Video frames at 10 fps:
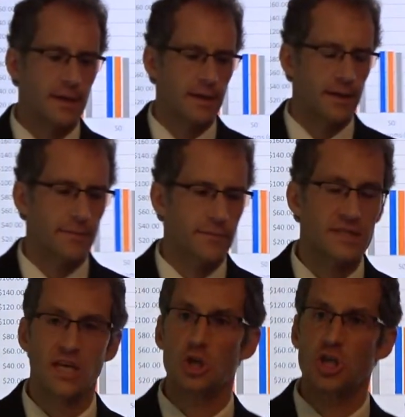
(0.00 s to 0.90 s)

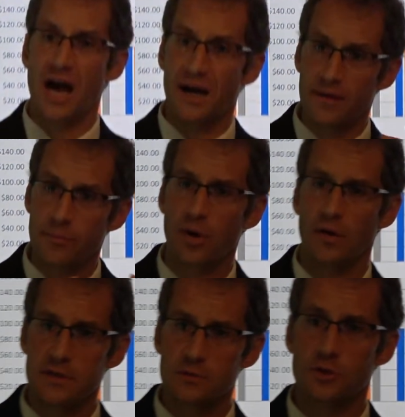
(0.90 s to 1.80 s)
Zhejiang
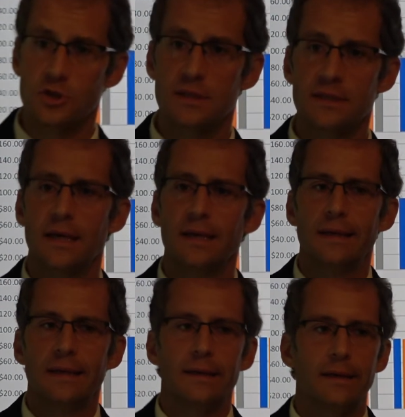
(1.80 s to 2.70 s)
province, which is
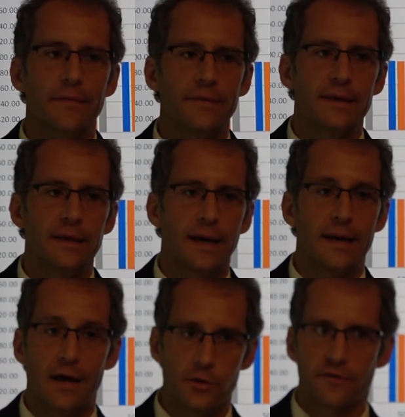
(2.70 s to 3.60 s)

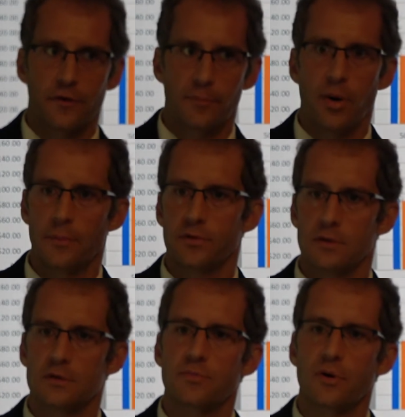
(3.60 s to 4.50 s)
another very
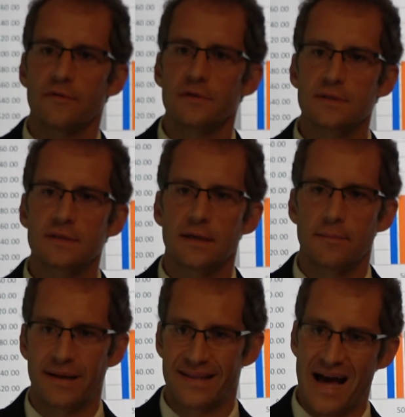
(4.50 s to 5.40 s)
populous province,
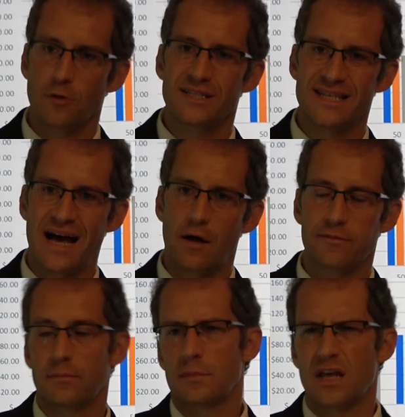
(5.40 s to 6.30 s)
but down
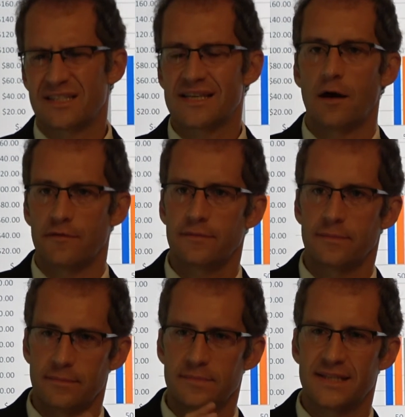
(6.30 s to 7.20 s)
south, not south,
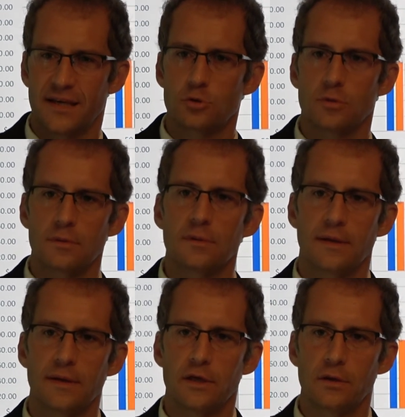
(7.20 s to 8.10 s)
central,
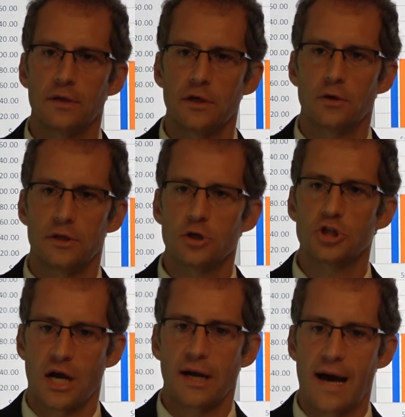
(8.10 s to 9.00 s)
near
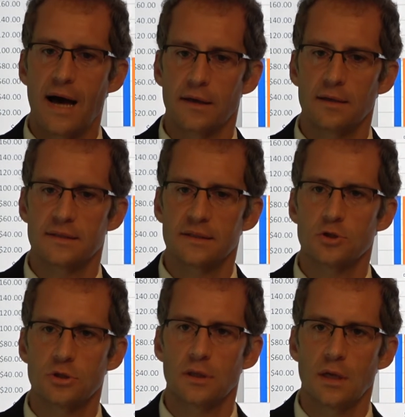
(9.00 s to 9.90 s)
Shanghai, essentially.
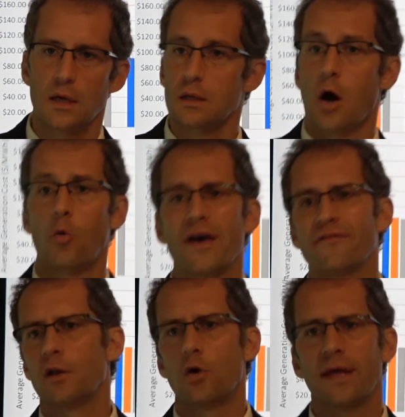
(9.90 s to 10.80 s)
Yeah. No, we
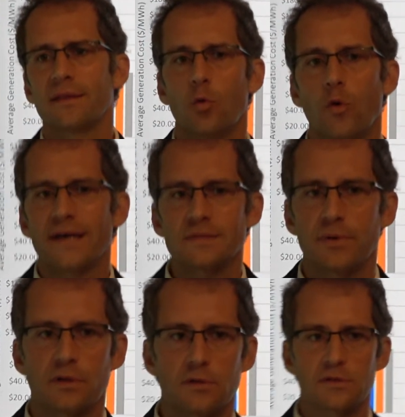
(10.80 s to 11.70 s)
haven't looked at the west
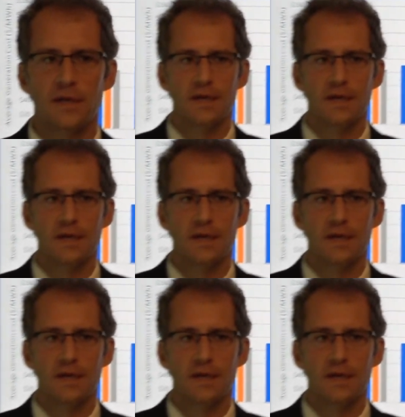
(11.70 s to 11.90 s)
because